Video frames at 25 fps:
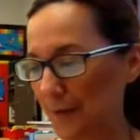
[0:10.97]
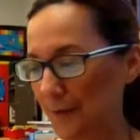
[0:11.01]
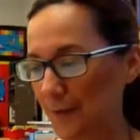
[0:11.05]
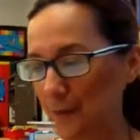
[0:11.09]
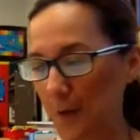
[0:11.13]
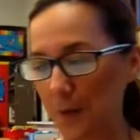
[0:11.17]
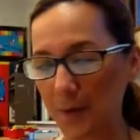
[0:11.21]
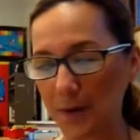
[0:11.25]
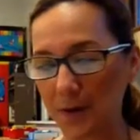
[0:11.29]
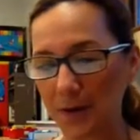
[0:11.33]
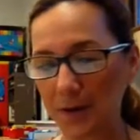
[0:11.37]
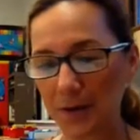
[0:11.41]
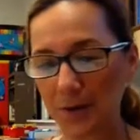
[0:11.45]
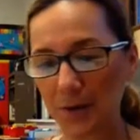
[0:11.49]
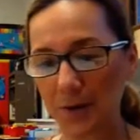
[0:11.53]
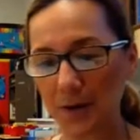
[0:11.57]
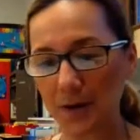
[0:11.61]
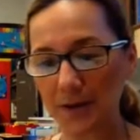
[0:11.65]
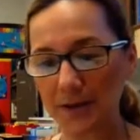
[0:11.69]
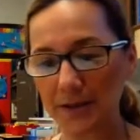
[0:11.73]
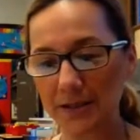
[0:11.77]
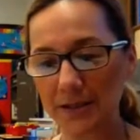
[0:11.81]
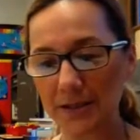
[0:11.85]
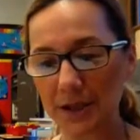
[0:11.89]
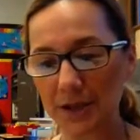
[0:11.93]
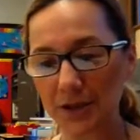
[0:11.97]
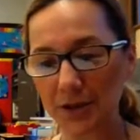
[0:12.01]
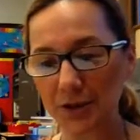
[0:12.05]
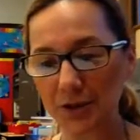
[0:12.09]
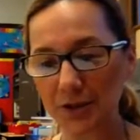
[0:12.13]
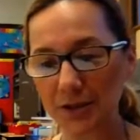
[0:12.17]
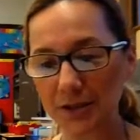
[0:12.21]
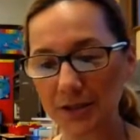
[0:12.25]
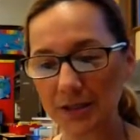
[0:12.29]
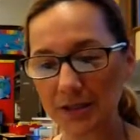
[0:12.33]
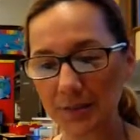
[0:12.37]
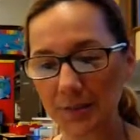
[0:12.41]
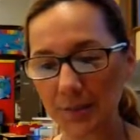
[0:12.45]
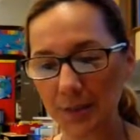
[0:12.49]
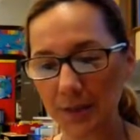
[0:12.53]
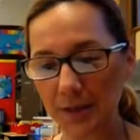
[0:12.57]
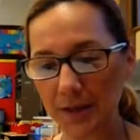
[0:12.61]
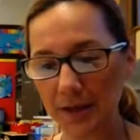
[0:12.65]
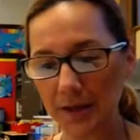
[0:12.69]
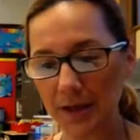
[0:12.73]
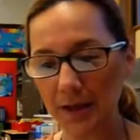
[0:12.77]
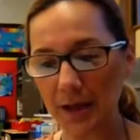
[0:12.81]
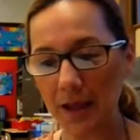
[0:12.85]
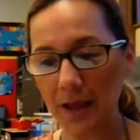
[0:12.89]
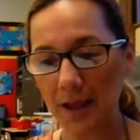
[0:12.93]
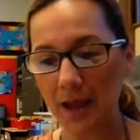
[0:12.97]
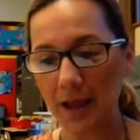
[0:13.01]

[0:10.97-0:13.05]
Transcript: forward to our discussion this morning